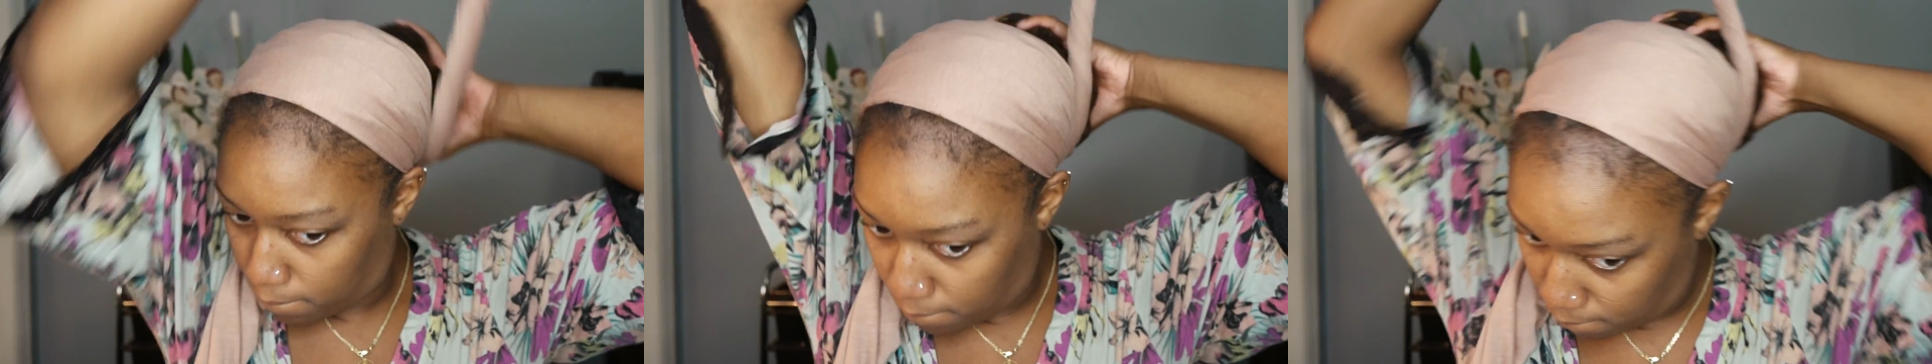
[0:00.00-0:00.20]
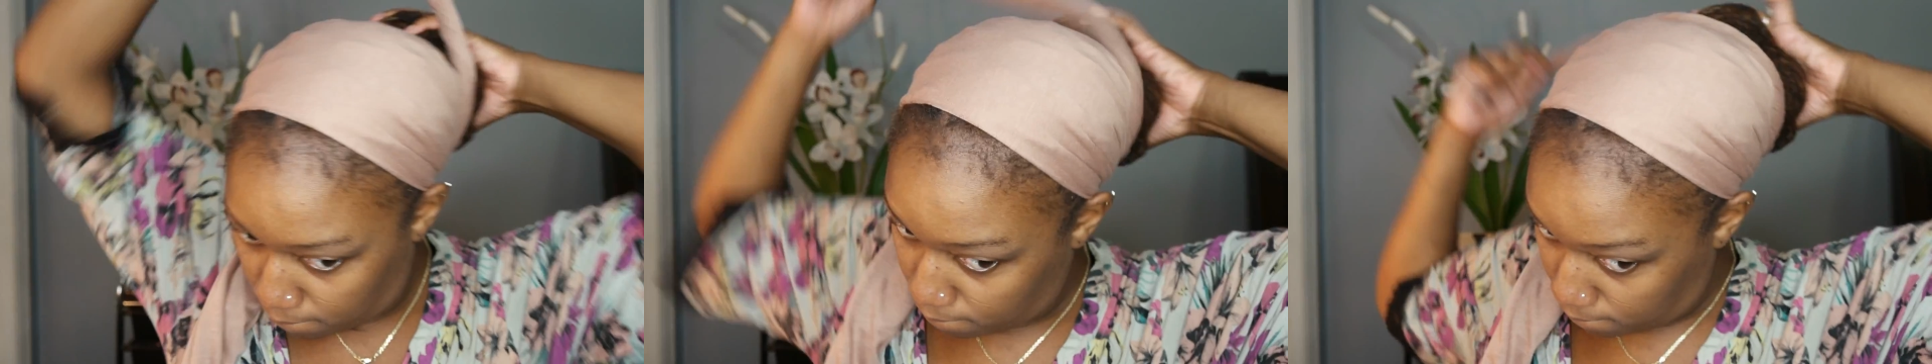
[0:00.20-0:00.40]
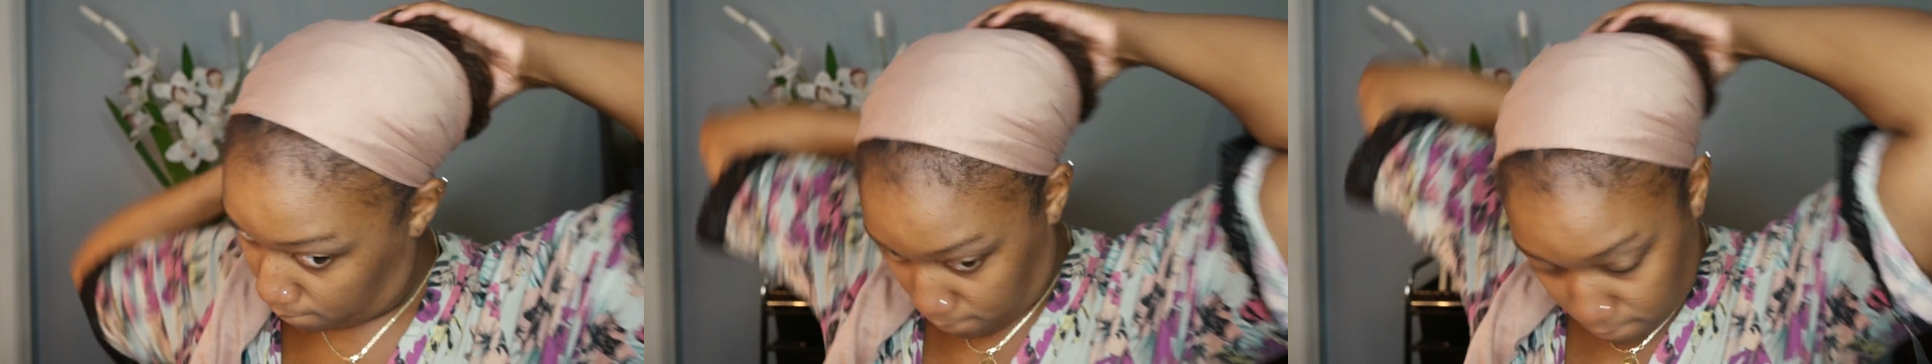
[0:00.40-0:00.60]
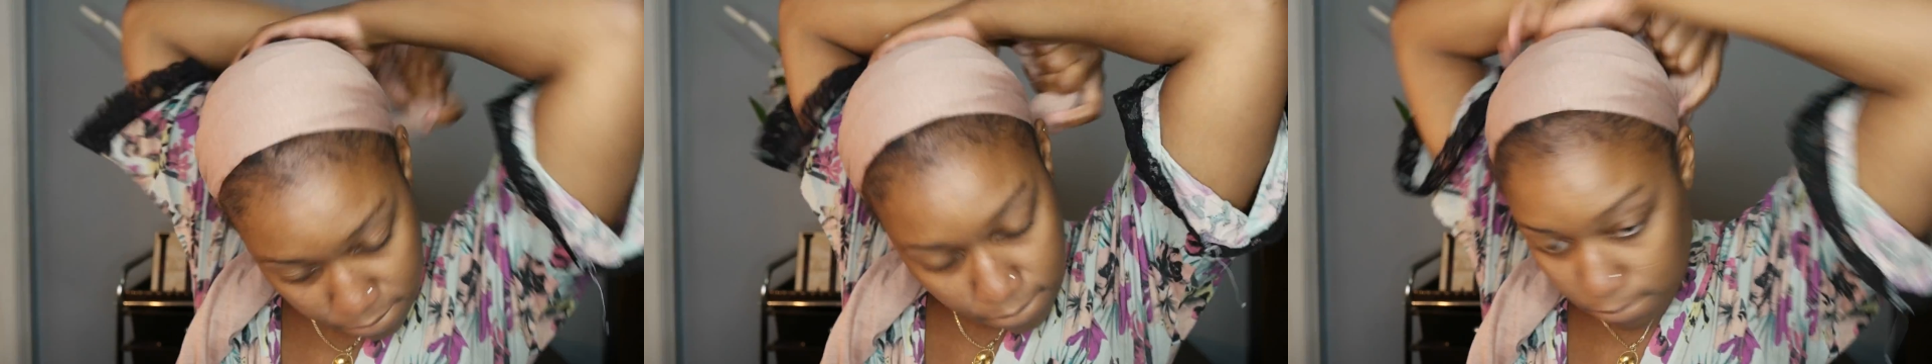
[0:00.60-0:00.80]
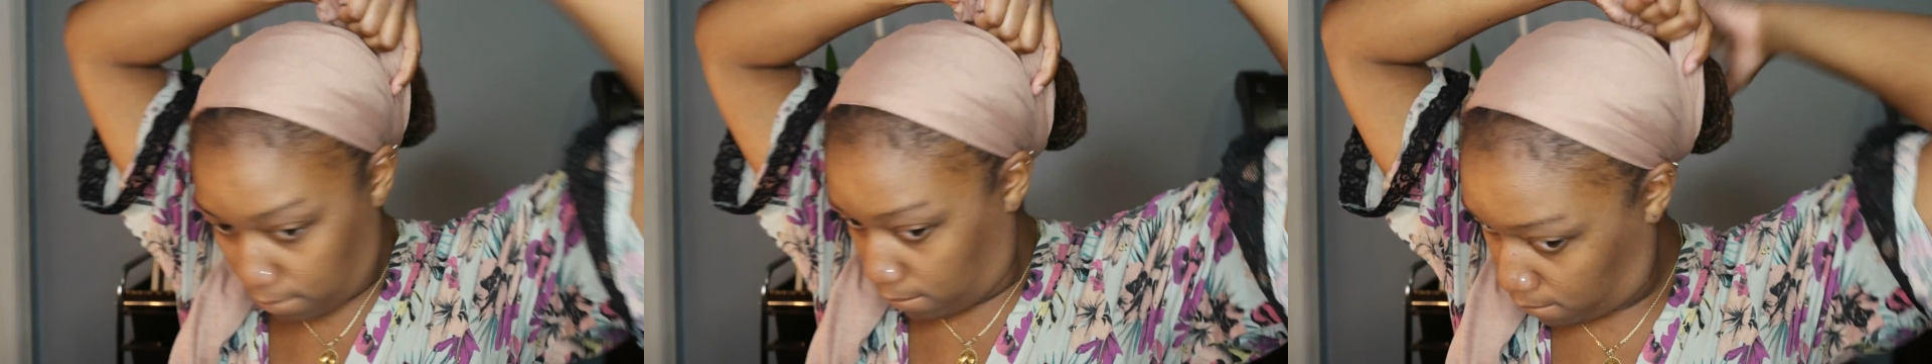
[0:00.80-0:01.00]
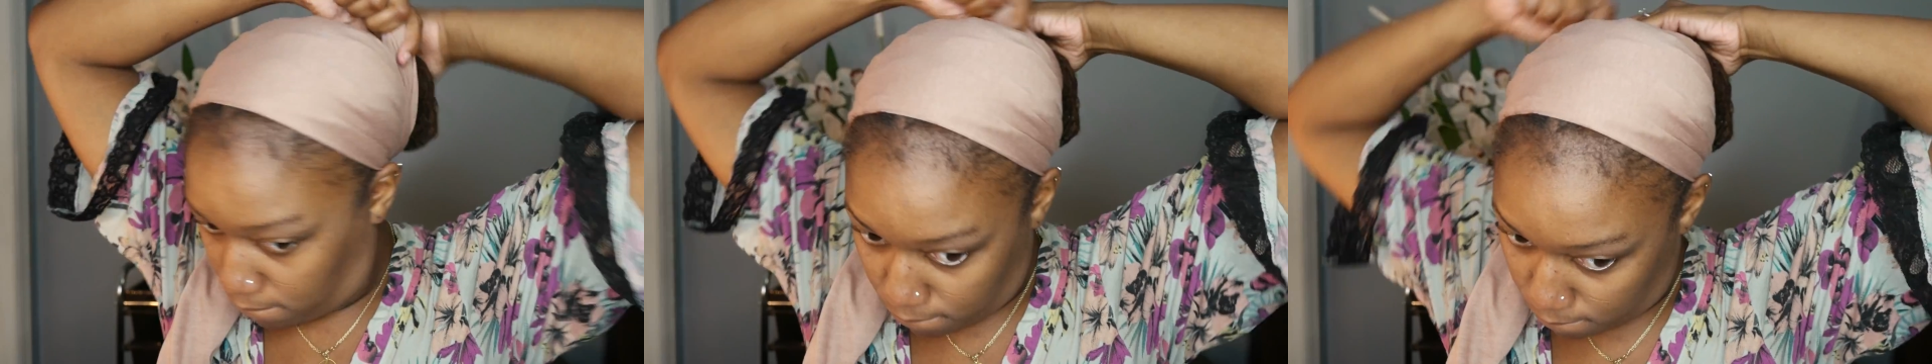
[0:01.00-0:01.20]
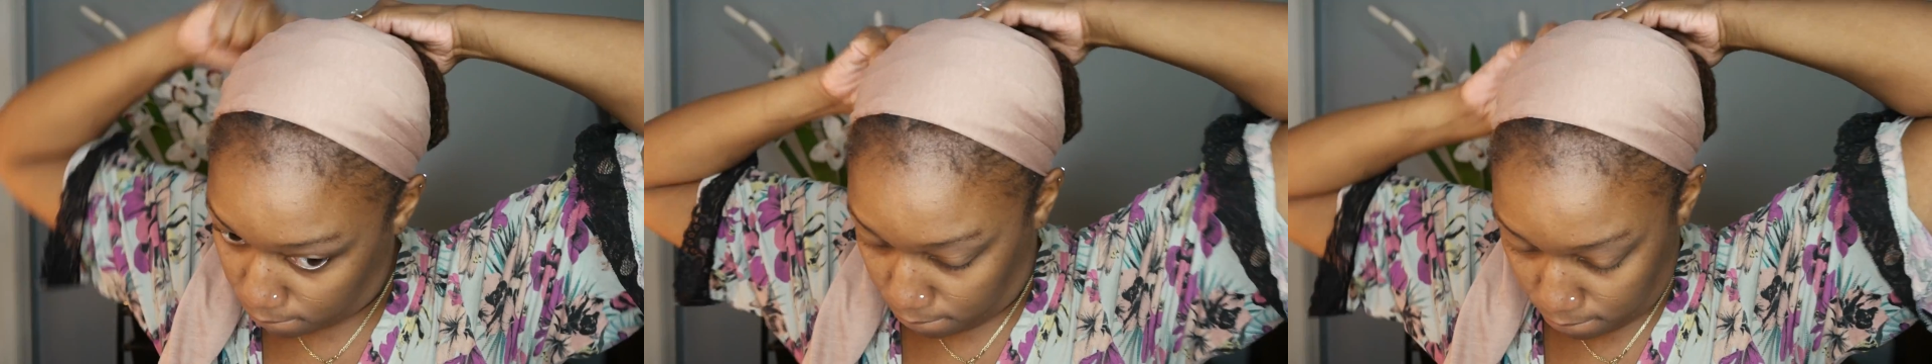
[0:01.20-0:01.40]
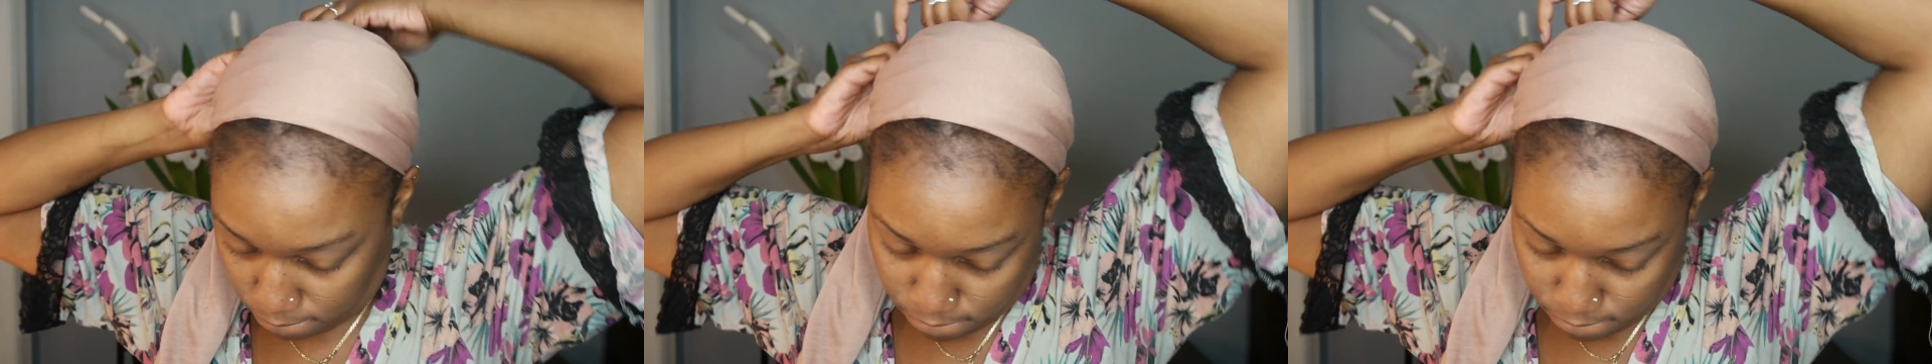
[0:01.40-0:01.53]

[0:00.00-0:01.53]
with a hair tie, it just be a